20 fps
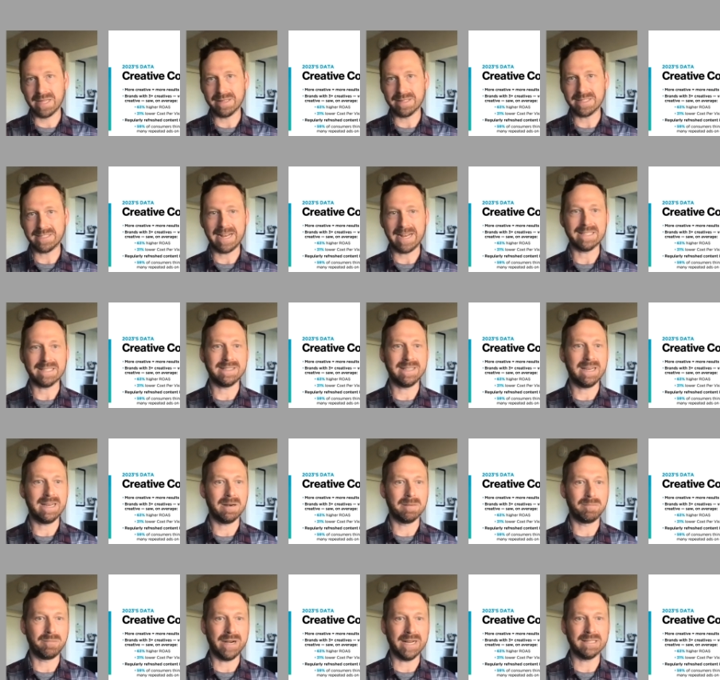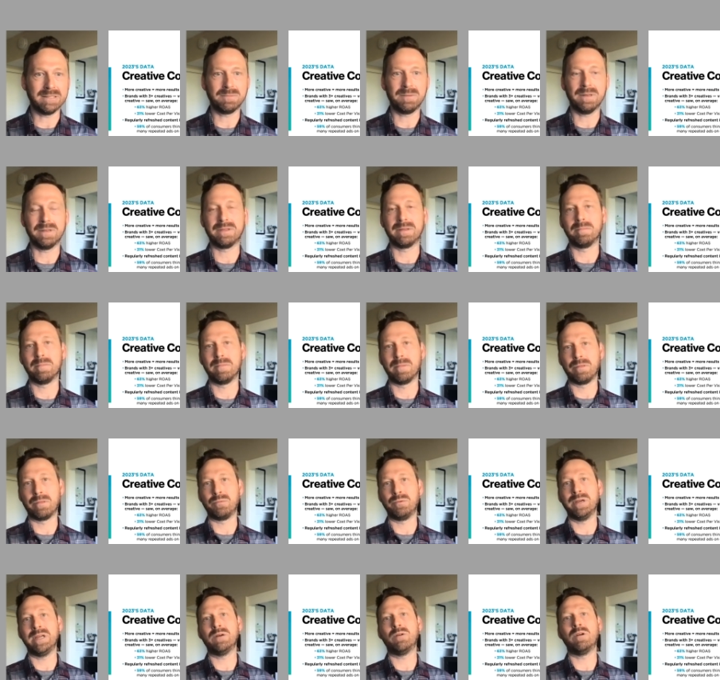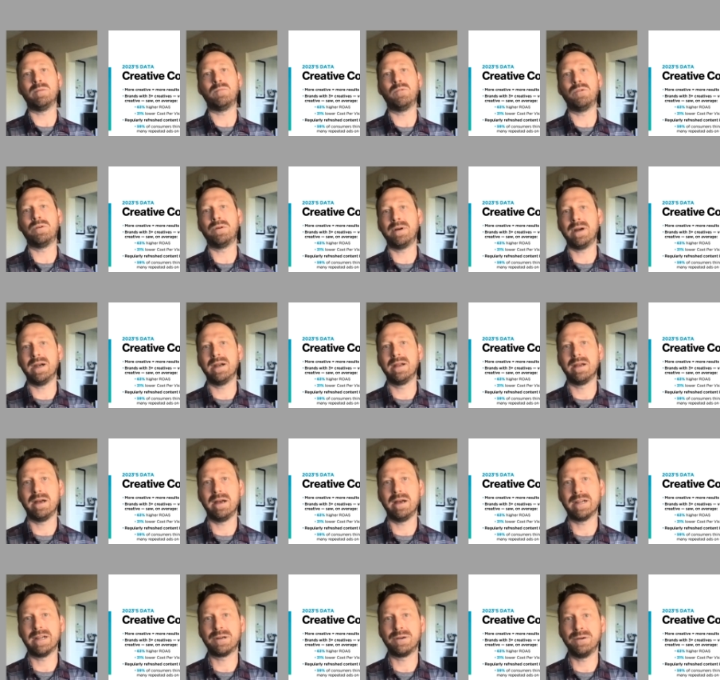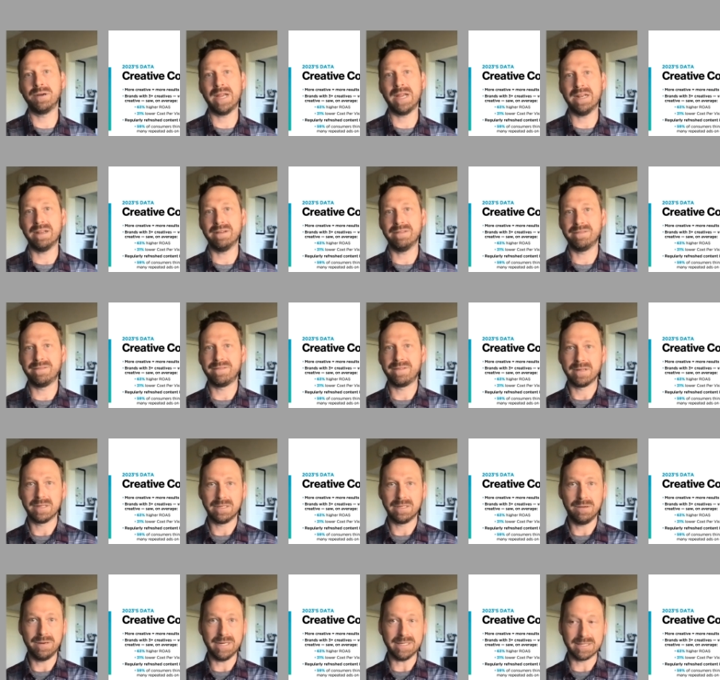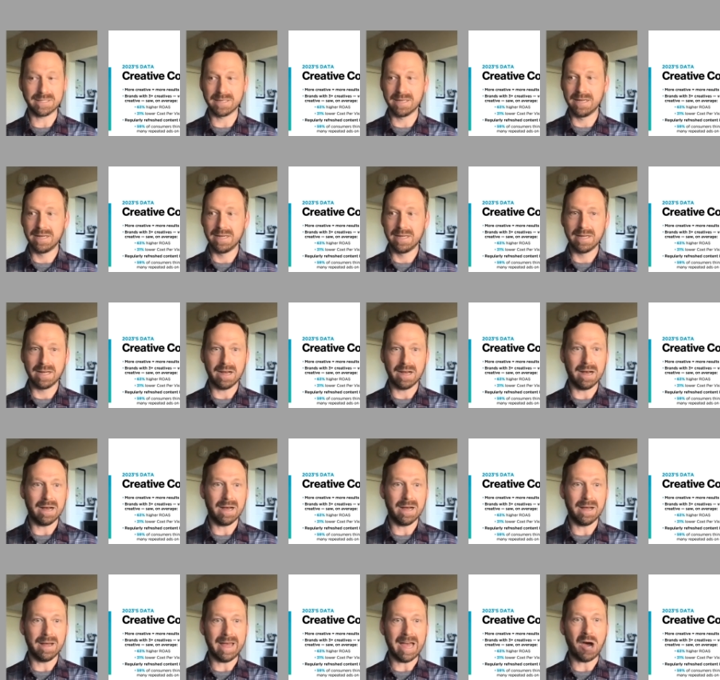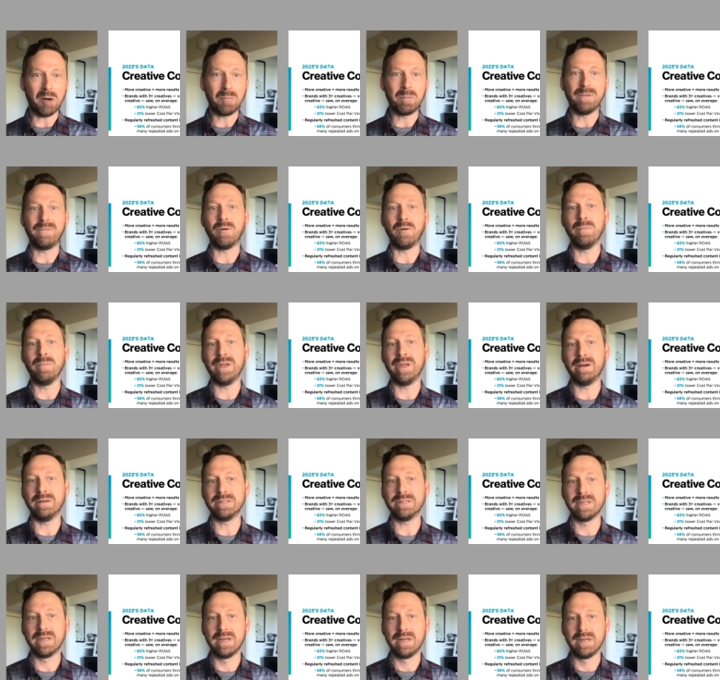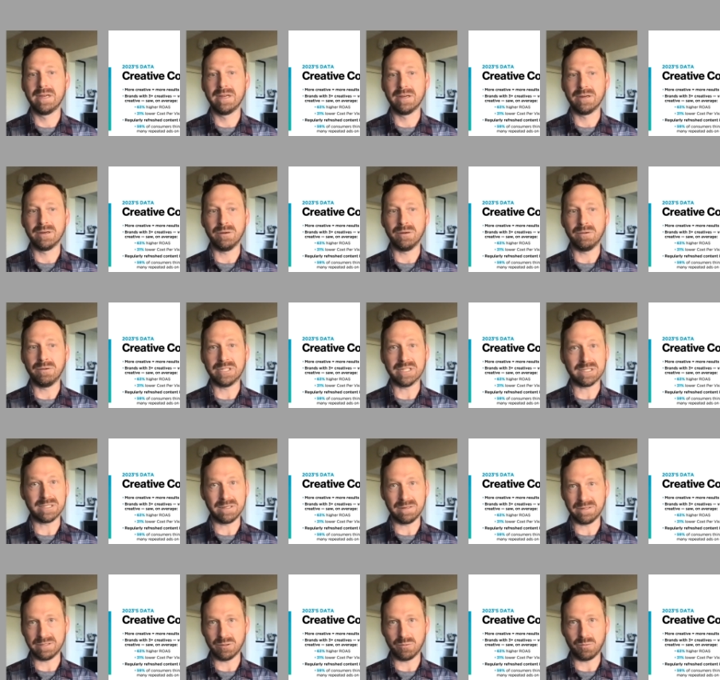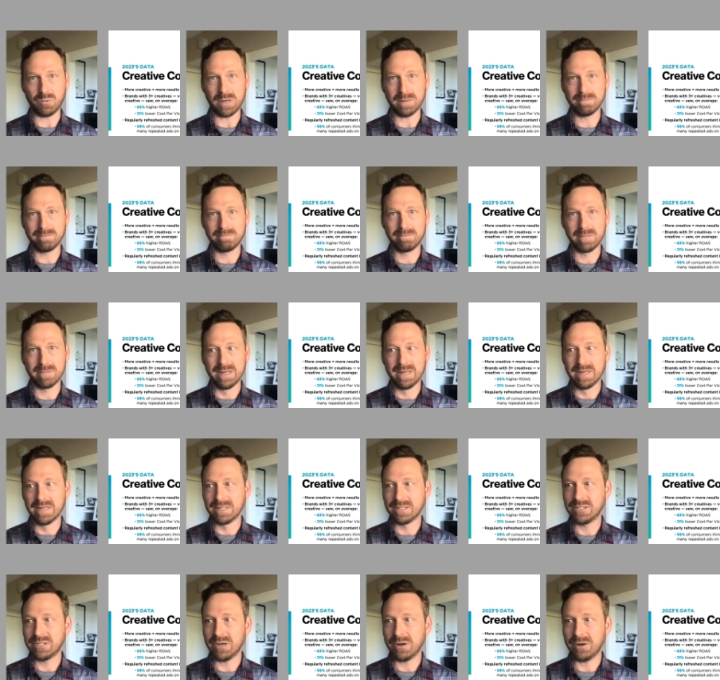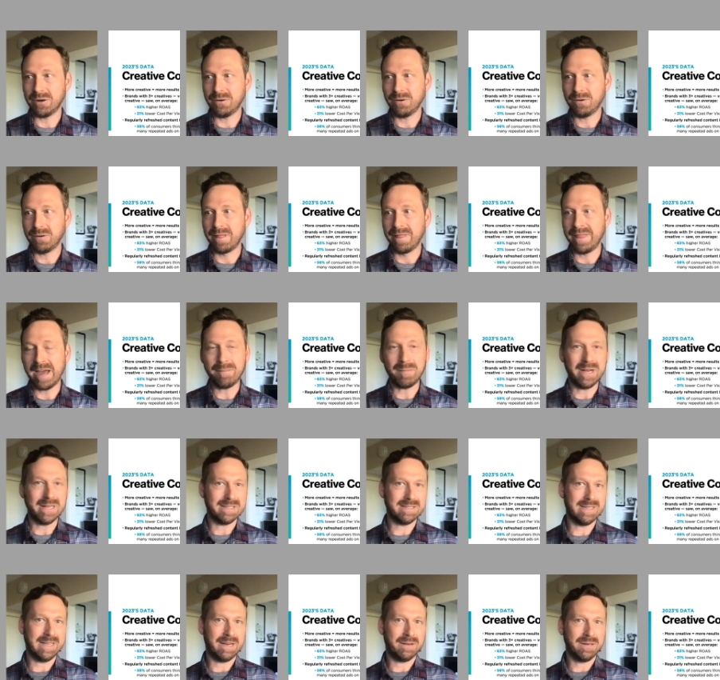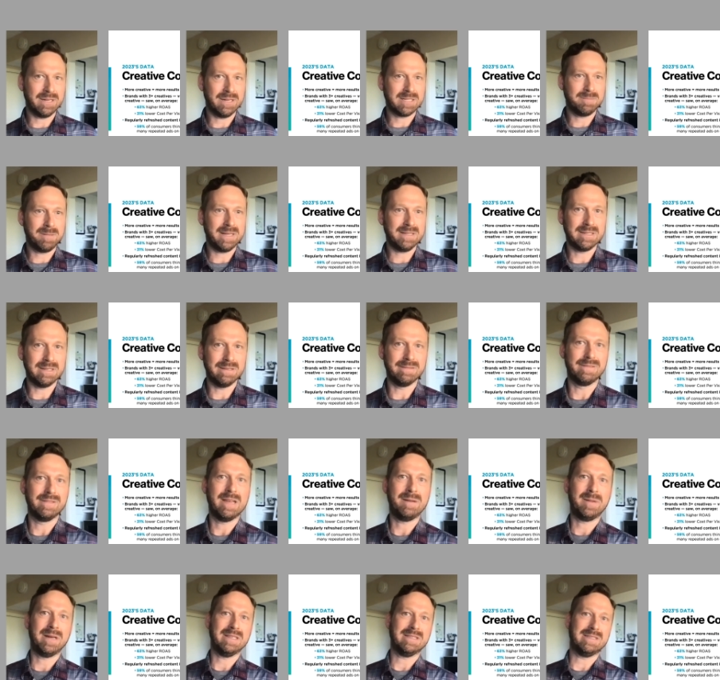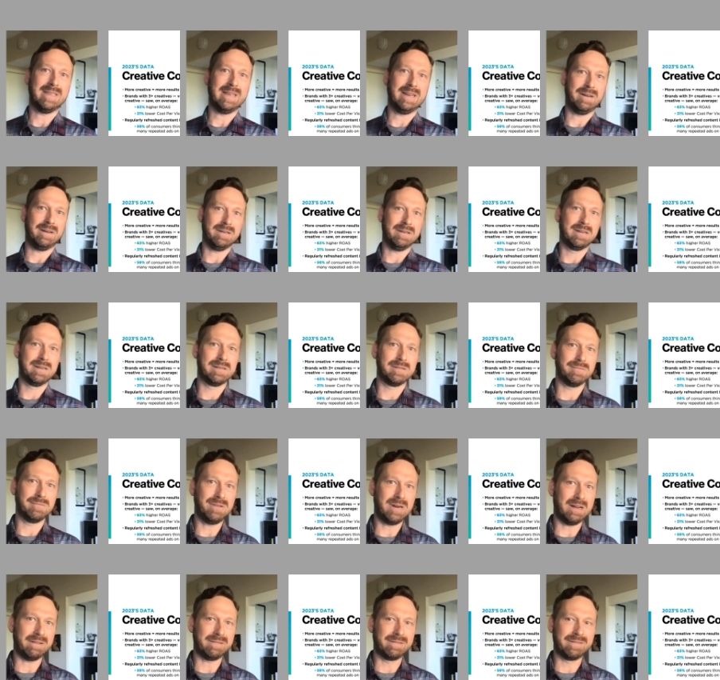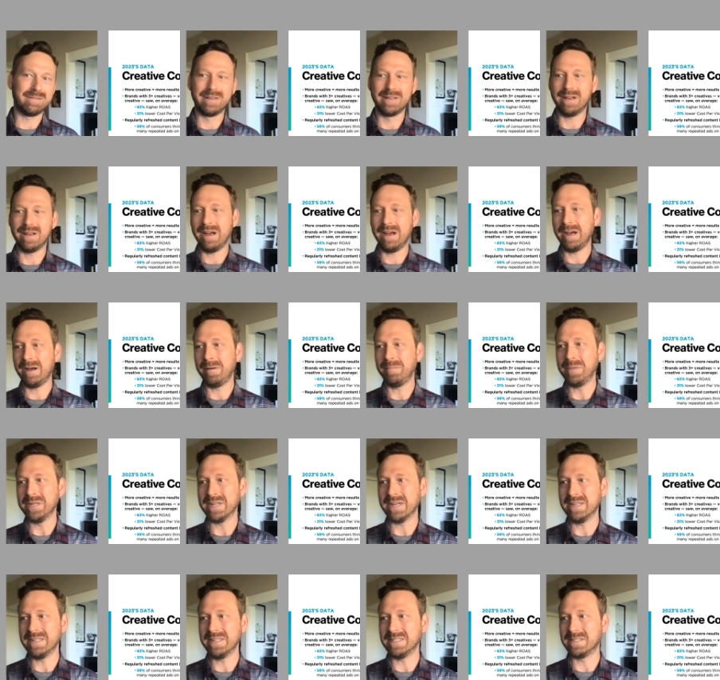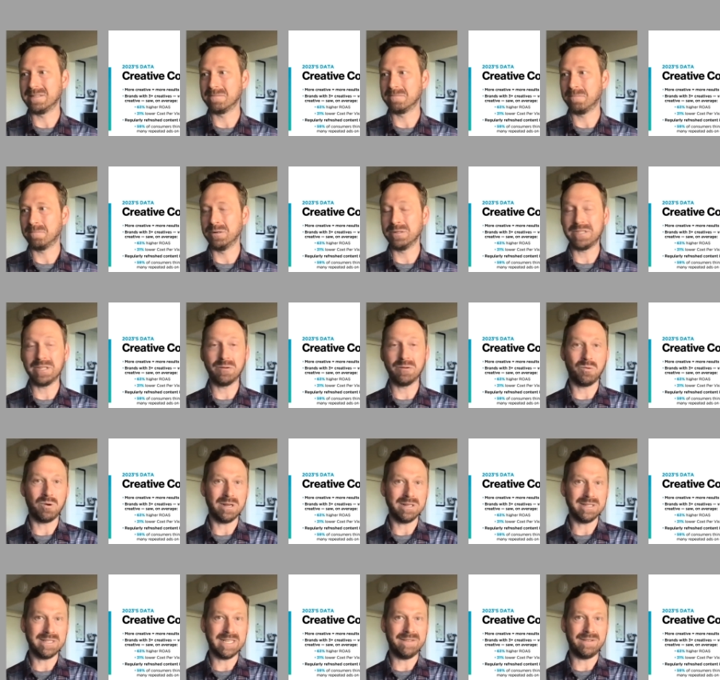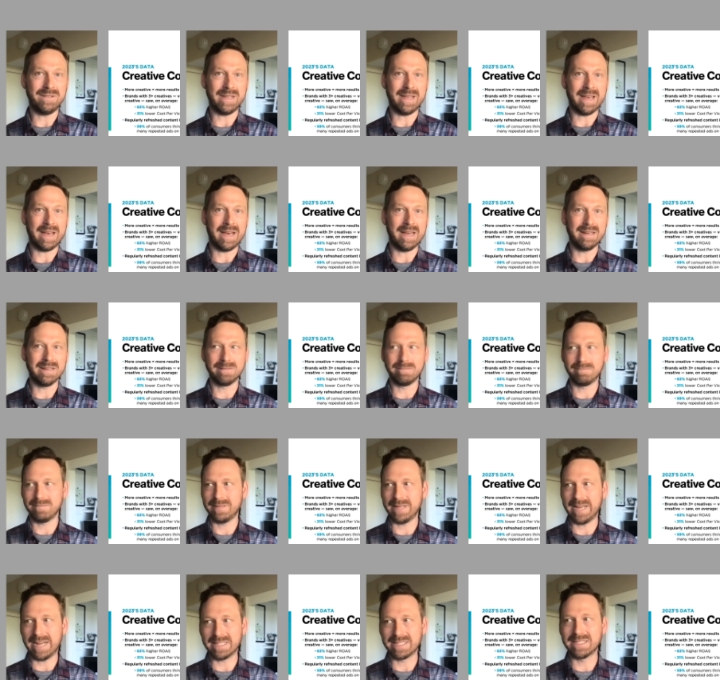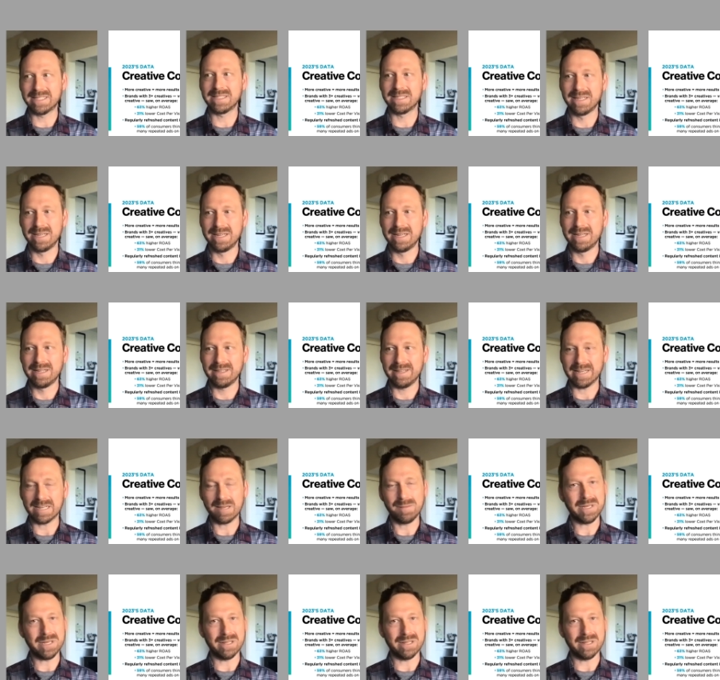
the stats there. Brands with 3 or more creative units outperform those who just use the one. So that might sound expensive. That might sound rough because producing one TV ad, that can be a